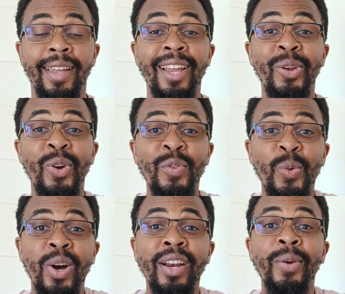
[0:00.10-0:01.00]
Hello
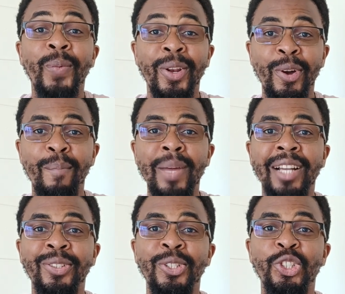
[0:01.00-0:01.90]
everyone and welcome
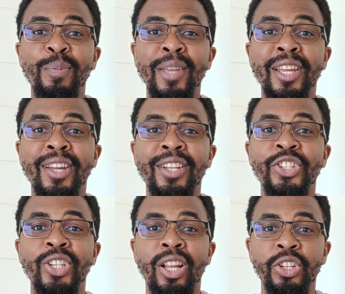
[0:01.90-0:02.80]
back to the
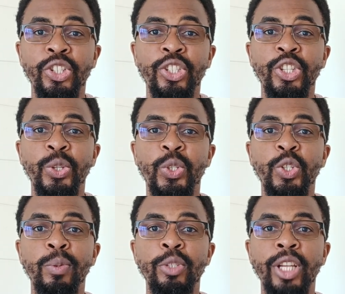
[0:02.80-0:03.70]
Jamaican Geologist
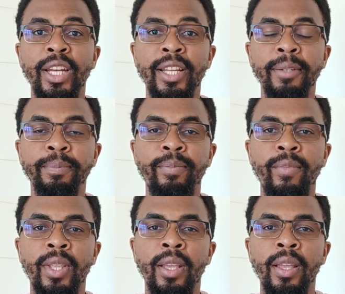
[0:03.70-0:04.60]
YouTube channel.
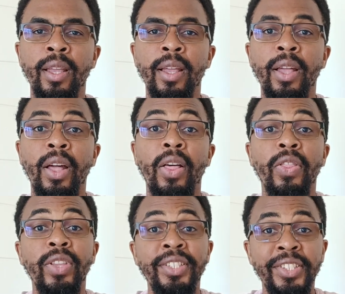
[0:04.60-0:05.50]

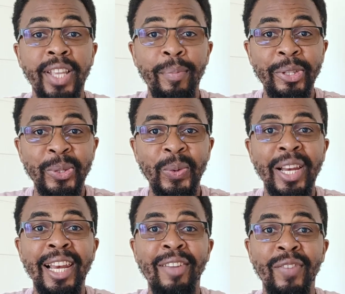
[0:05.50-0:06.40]
This is episode
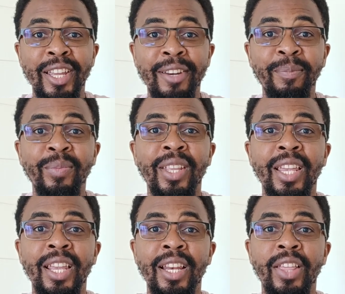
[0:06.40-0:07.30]
11
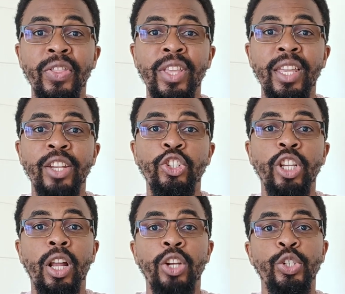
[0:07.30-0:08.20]
in the
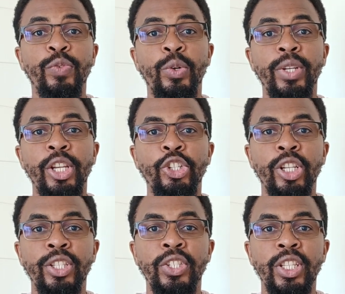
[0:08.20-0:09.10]
Geology
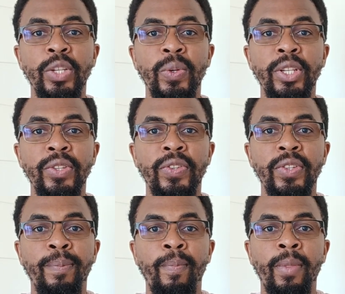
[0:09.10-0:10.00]
Foundation series.